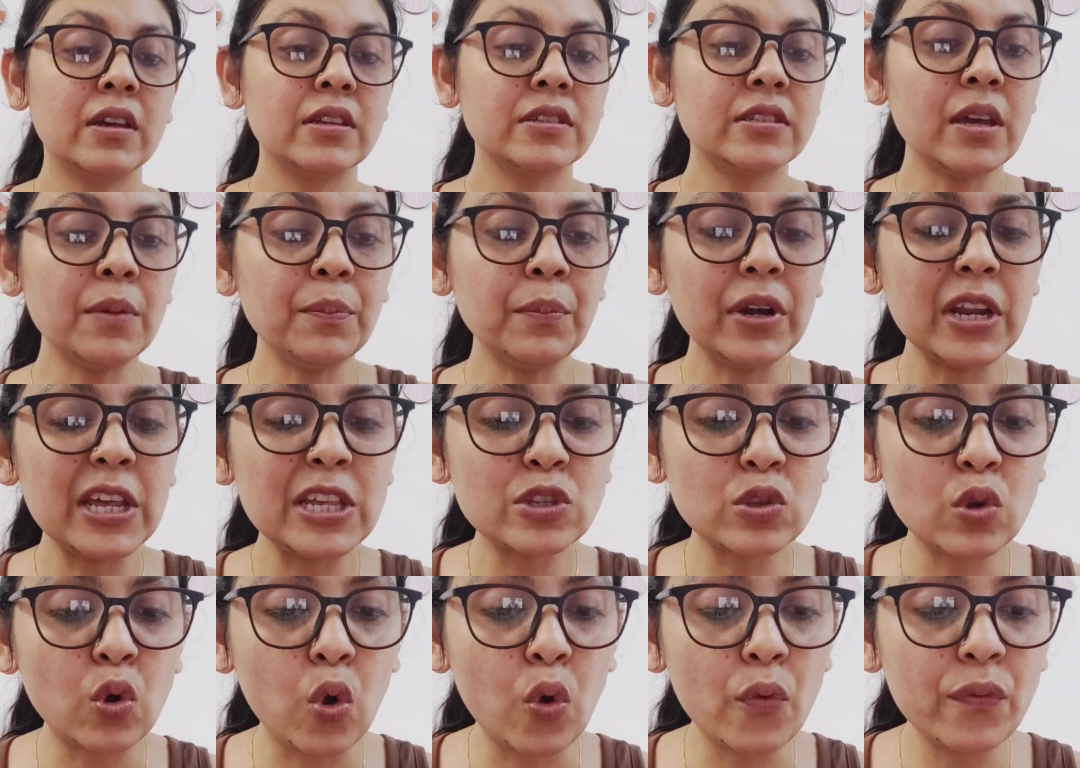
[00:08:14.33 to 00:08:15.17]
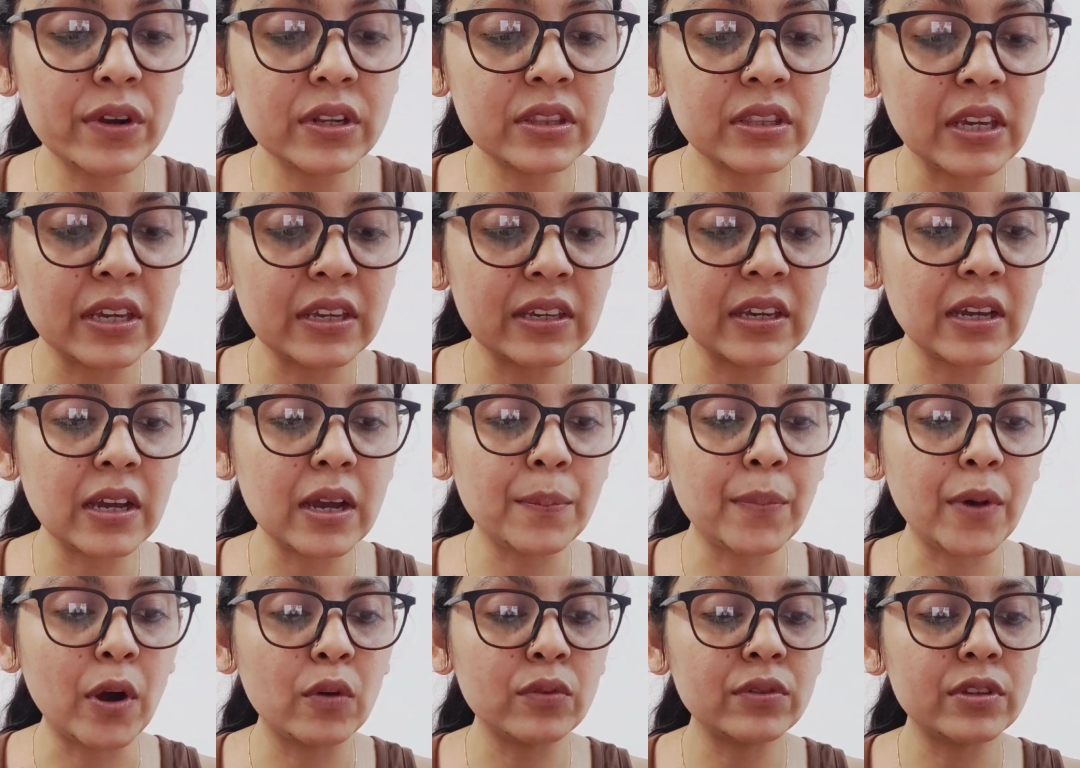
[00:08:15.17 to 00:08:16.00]
Somebody is overthinking
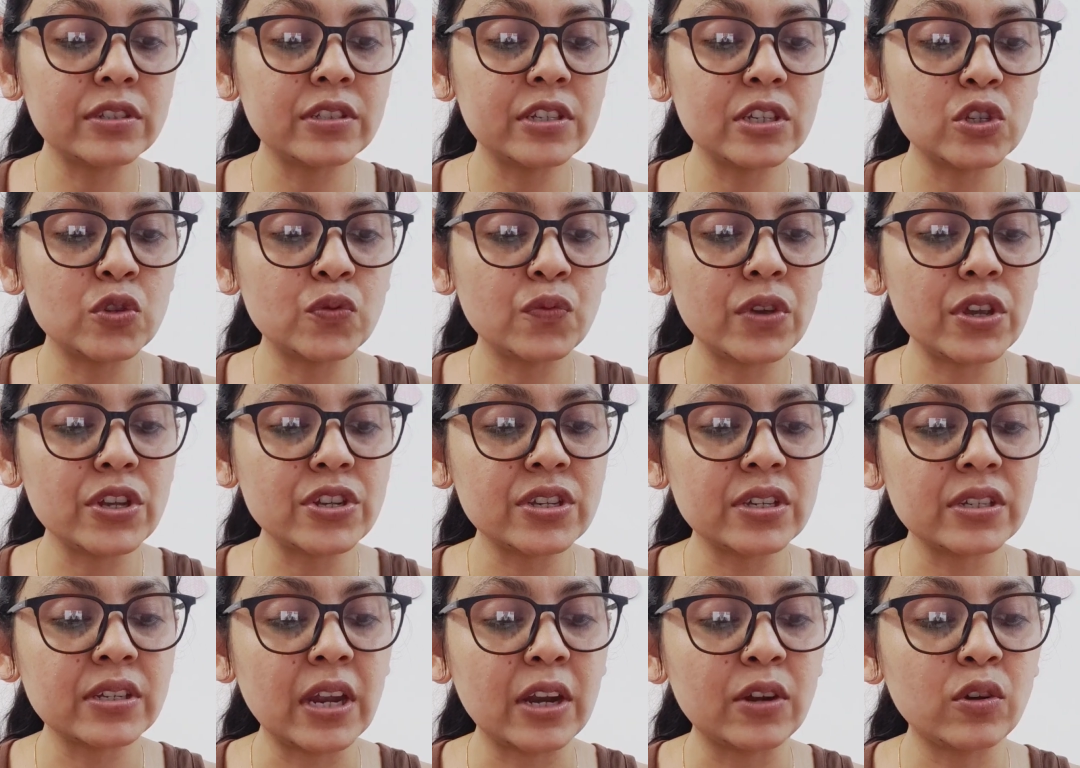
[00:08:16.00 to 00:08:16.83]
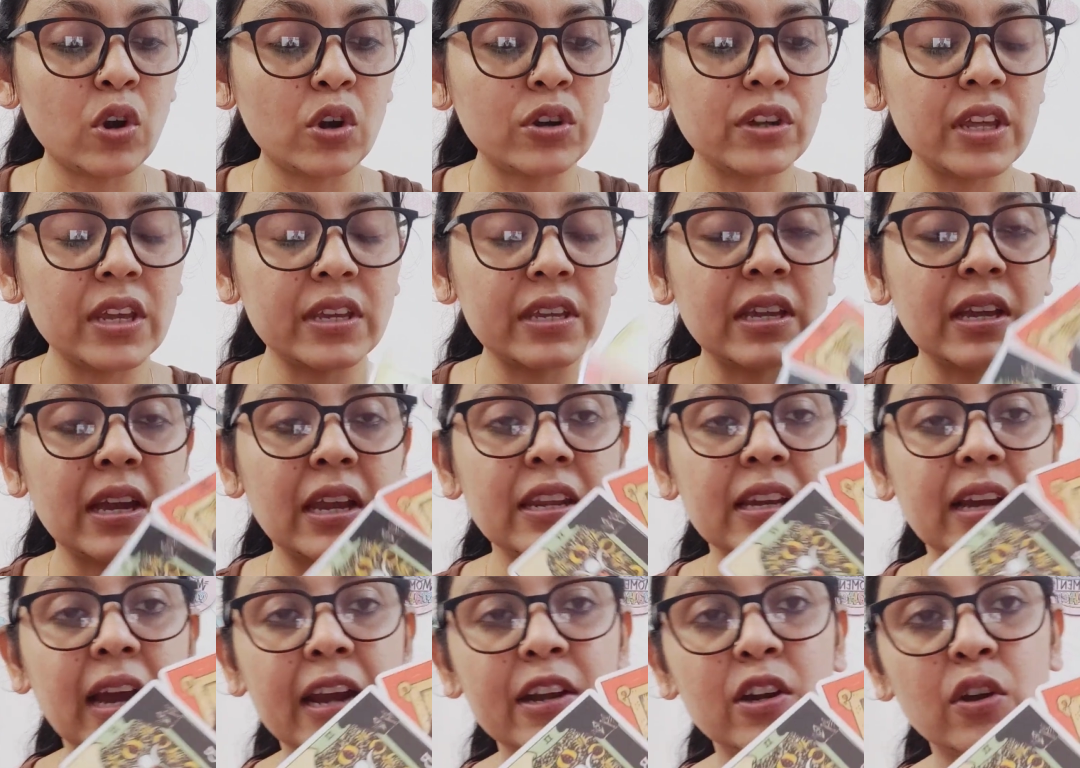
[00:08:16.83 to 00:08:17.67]
about the situation and not taking
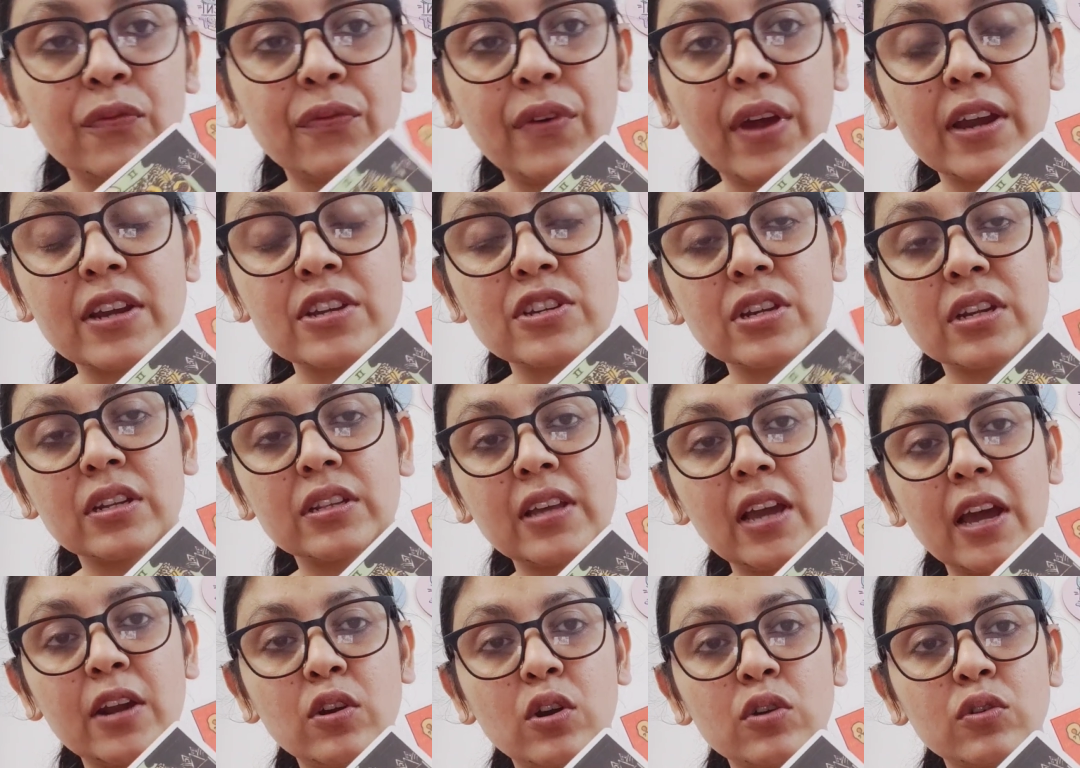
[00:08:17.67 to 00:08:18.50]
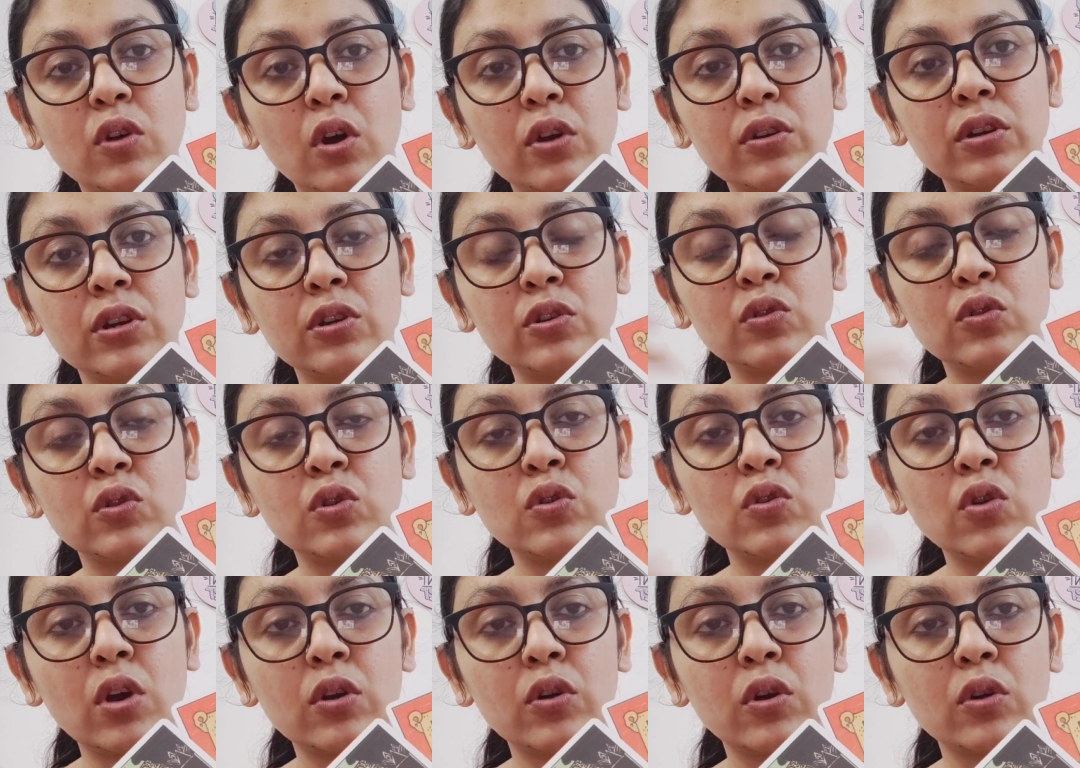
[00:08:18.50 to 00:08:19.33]
any kind of action. They are not talking to
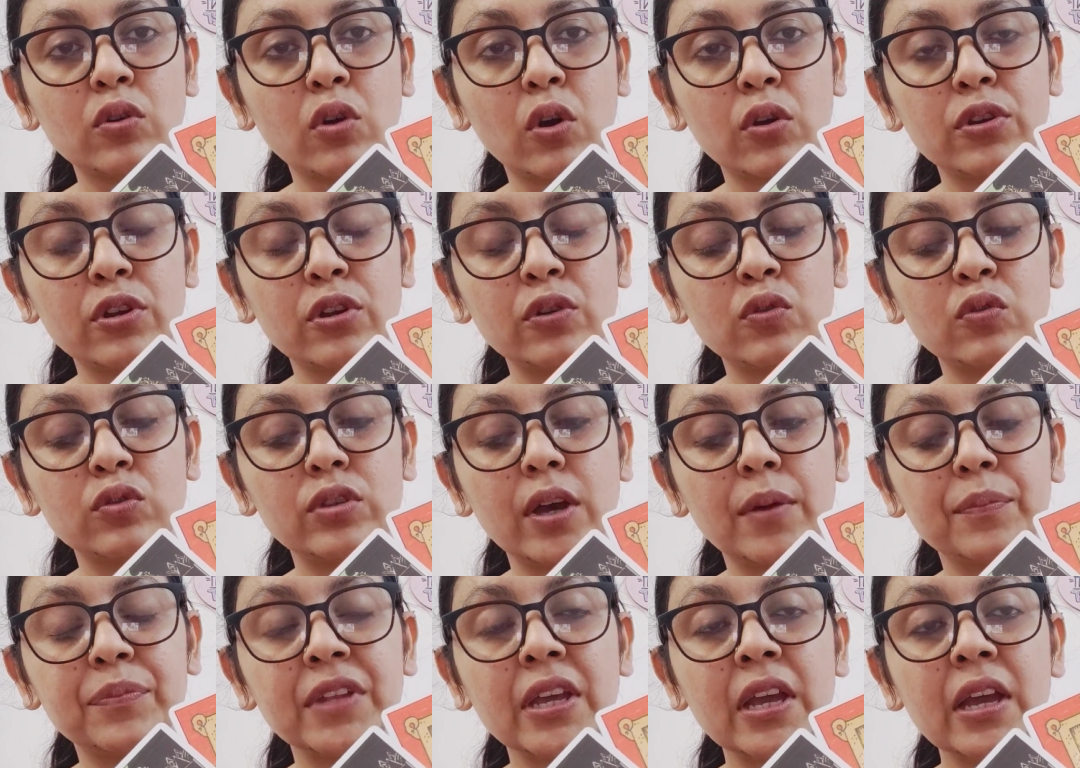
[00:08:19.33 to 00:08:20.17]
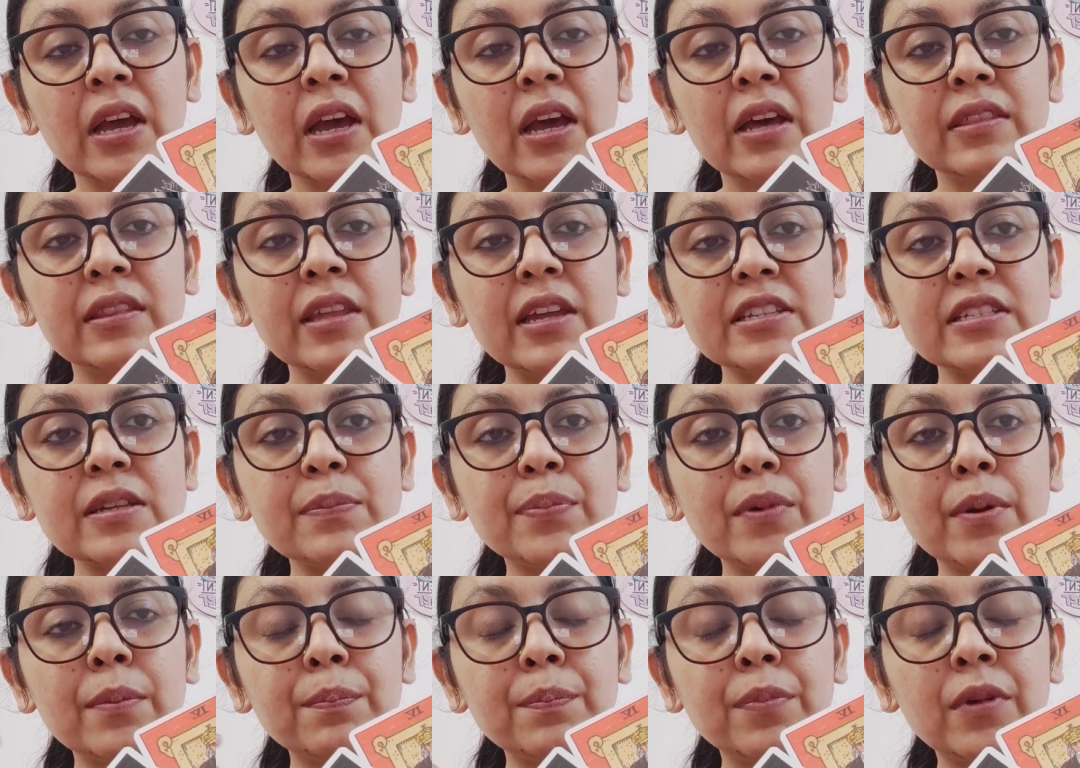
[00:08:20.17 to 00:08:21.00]
you. You are not talking to them. There is
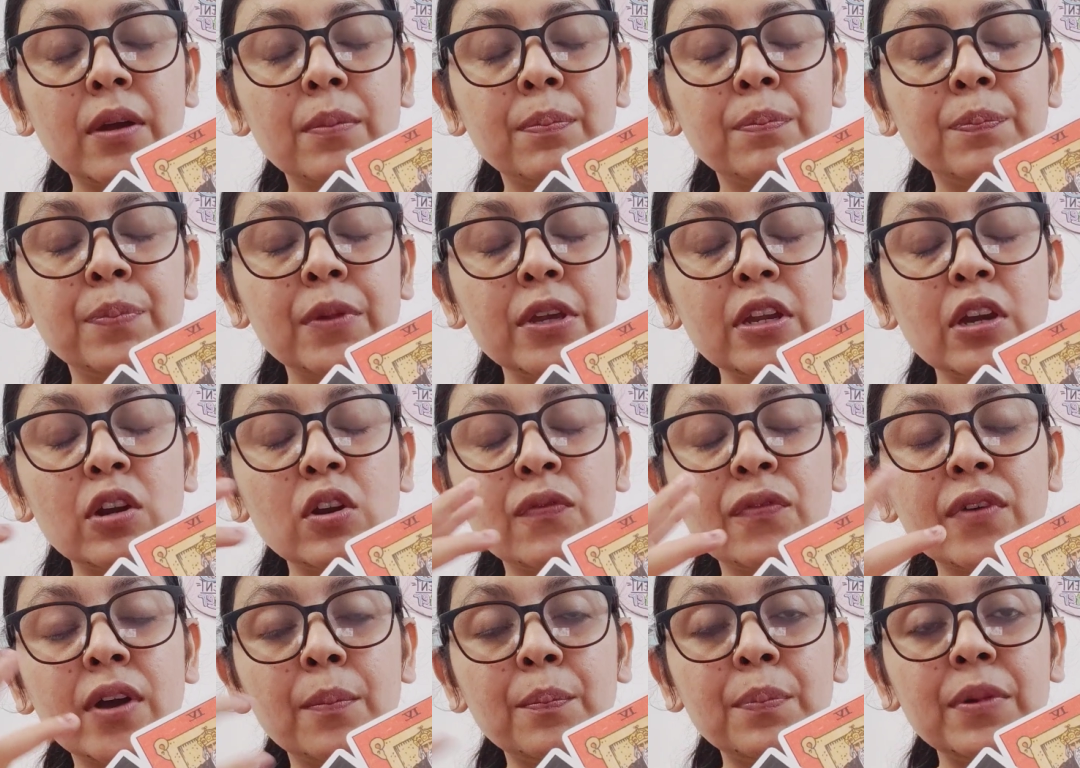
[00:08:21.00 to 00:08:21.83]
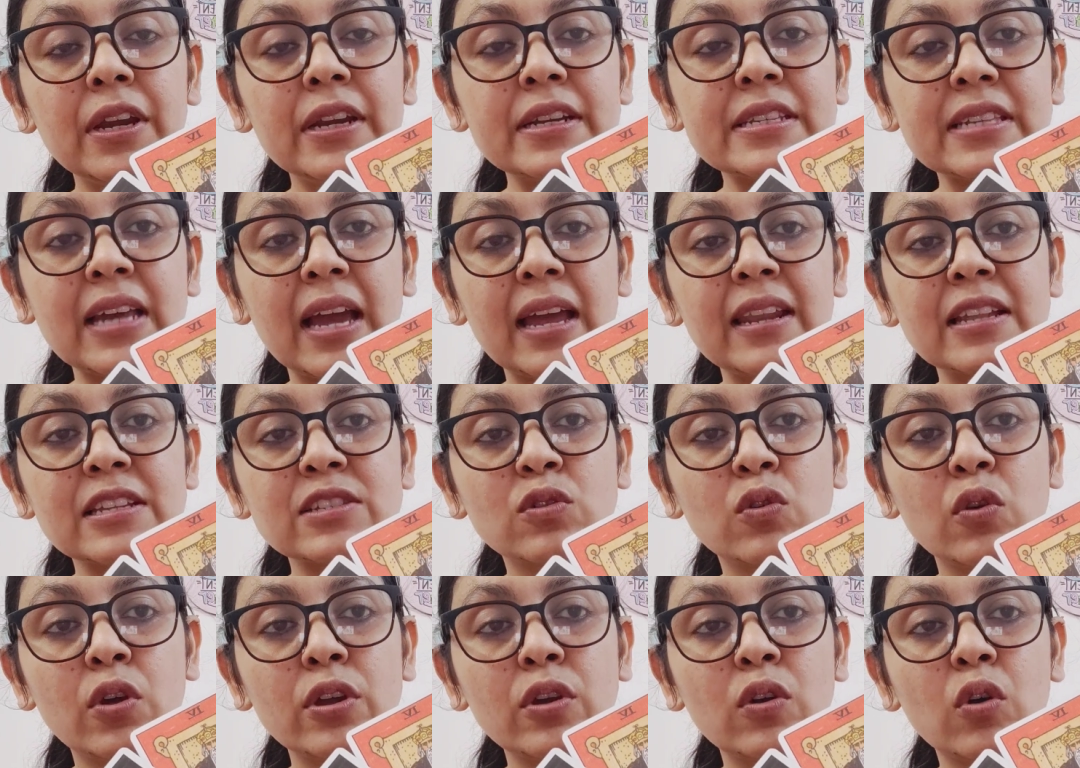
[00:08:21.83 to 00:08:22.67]
a period of complete
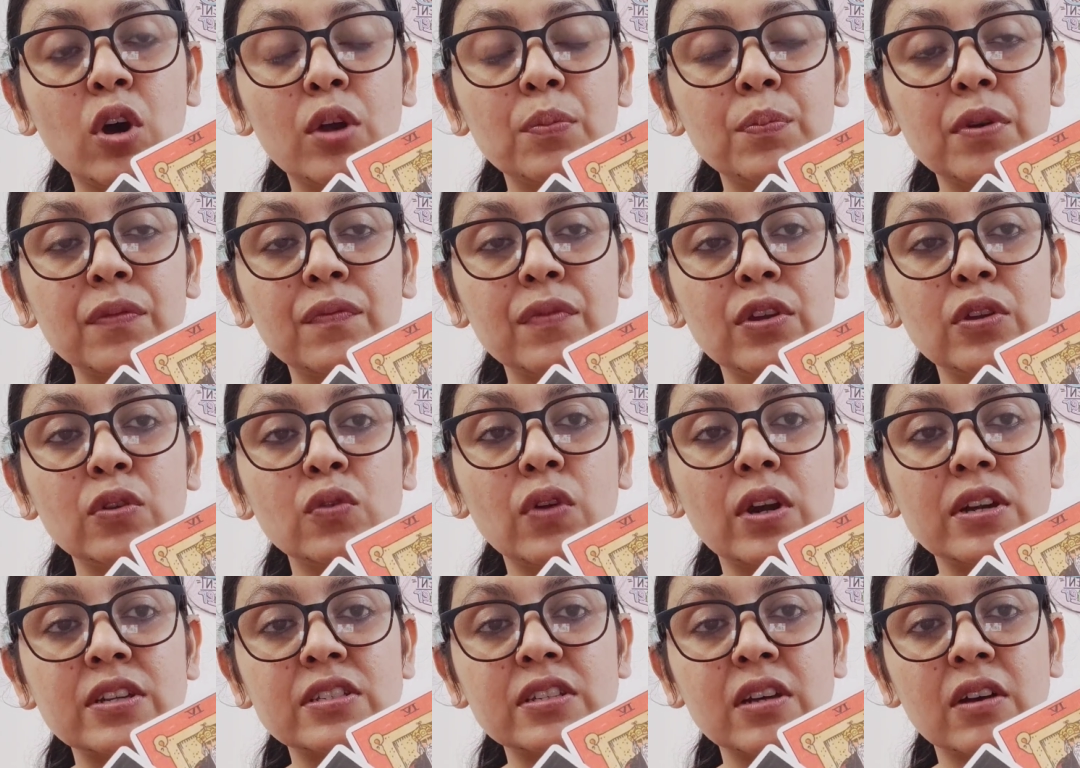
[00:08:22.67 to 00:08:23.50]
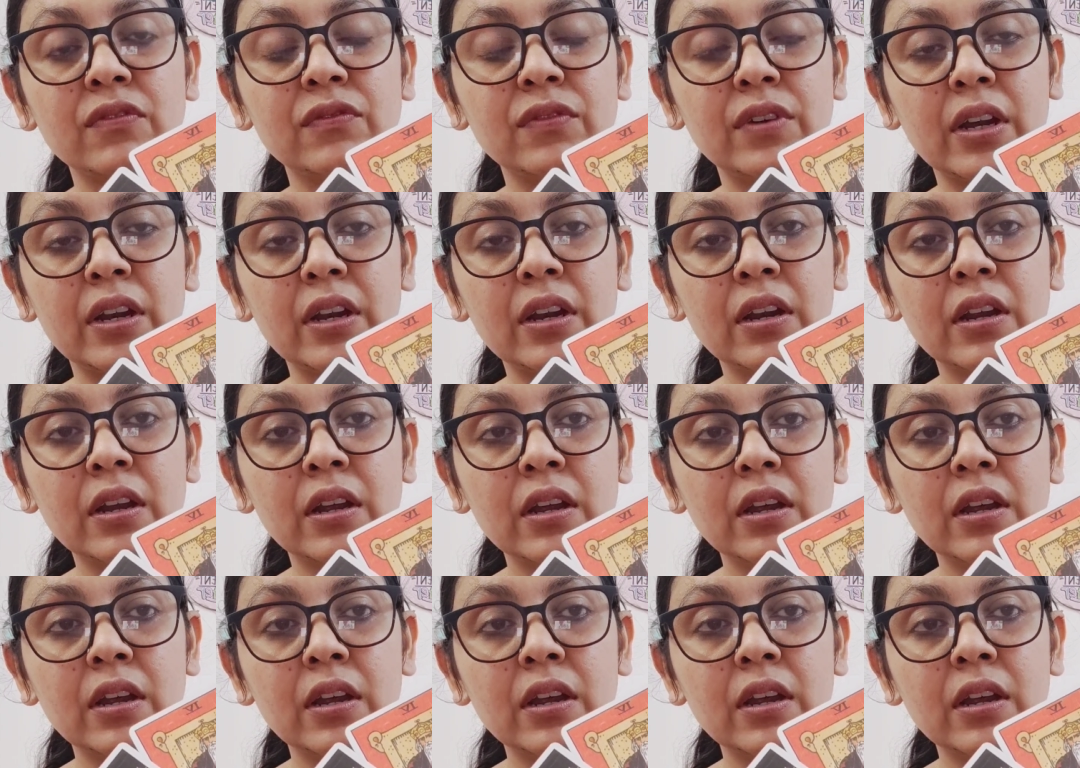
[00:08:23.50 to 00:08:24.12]
silence going on between you and someone.